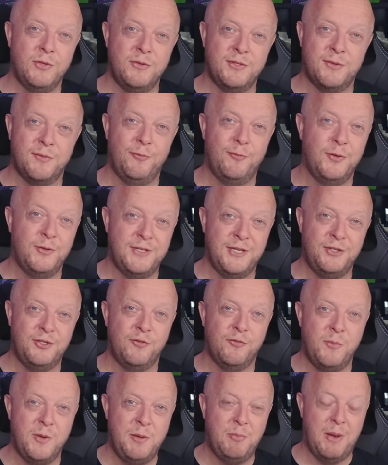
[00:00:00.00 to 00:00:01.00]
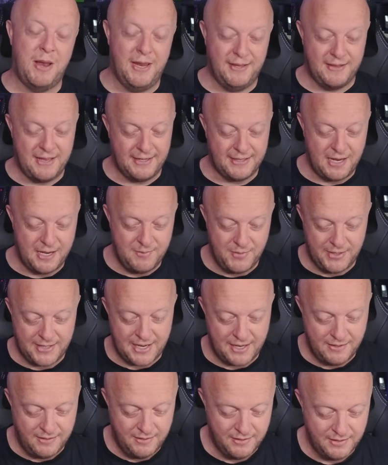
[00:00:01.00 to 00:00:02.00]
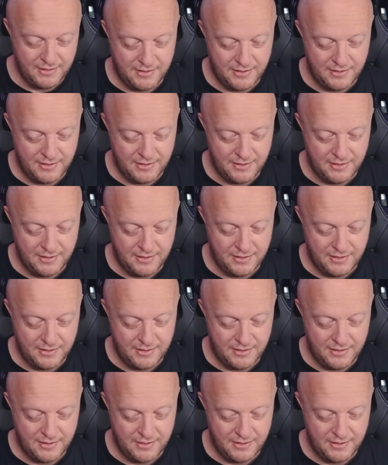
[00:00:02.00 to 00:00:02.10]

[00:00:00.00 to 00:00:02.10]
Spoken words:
some footage of me playing that game again.